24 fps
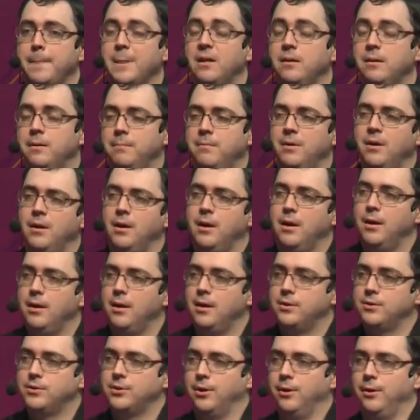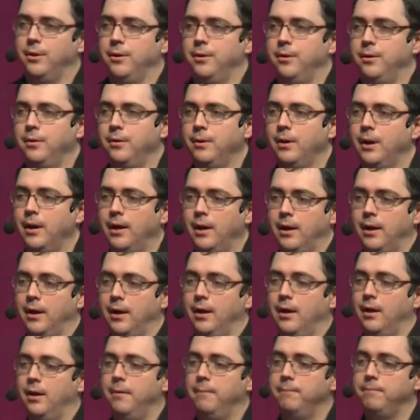Yep. So,
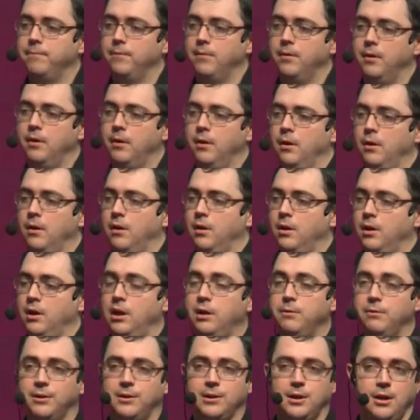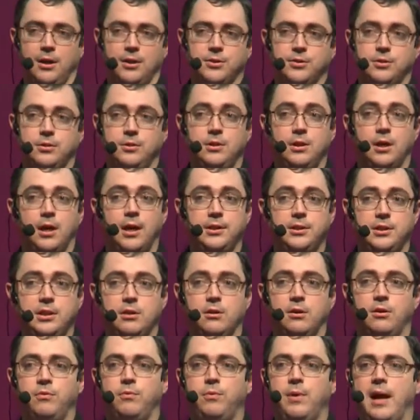uh, in regards to the
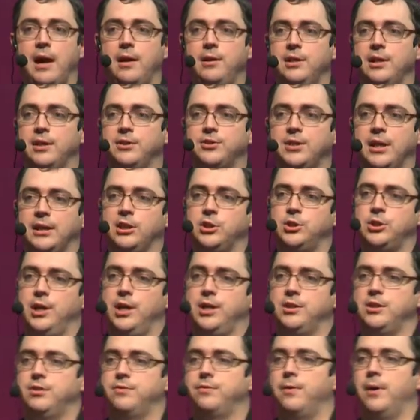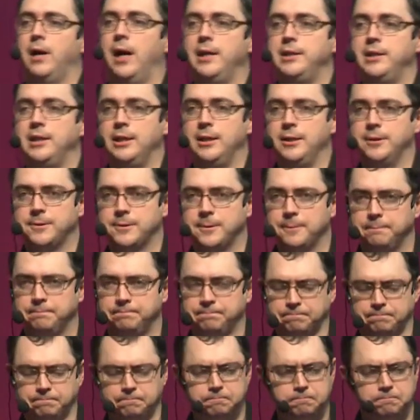idea of how do you get second chances for ideas,
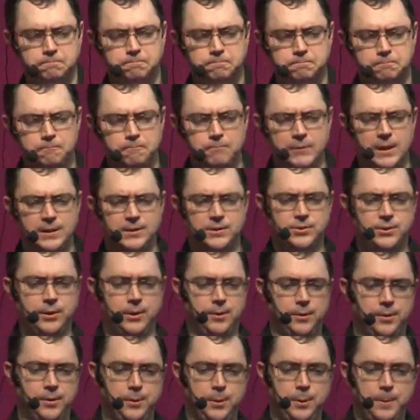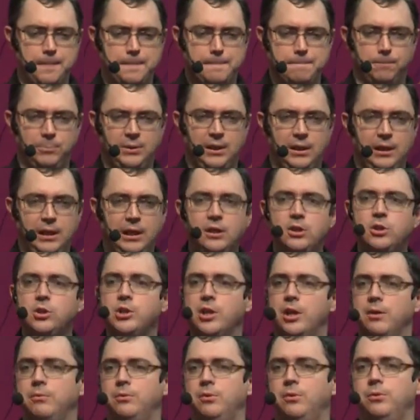so, in
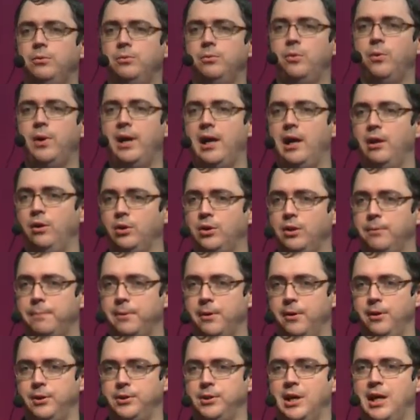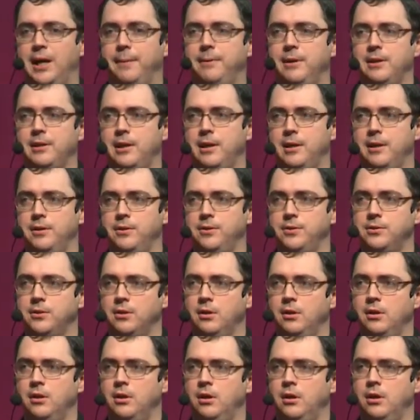general, the way I look at prototyping is
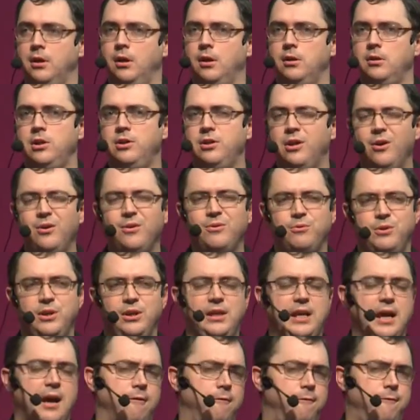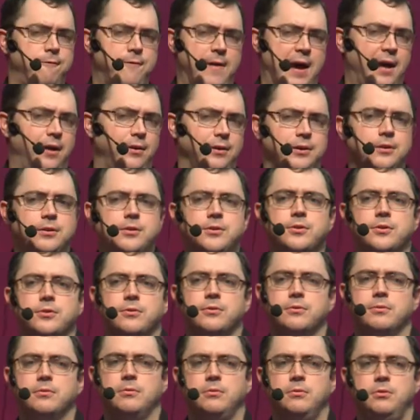you don't really have failures,
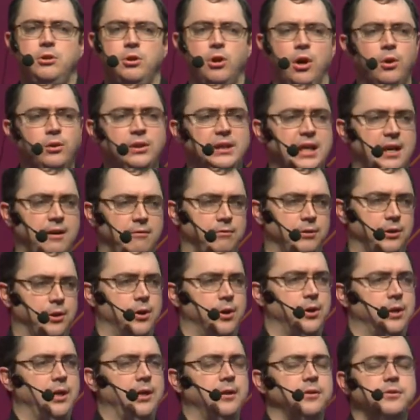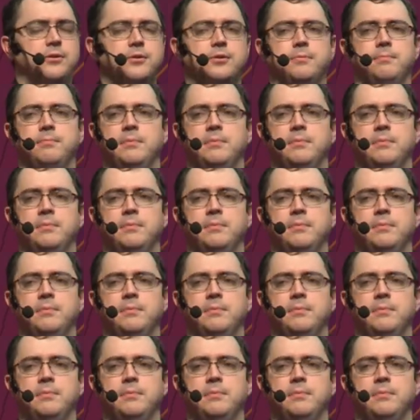you only have learnings.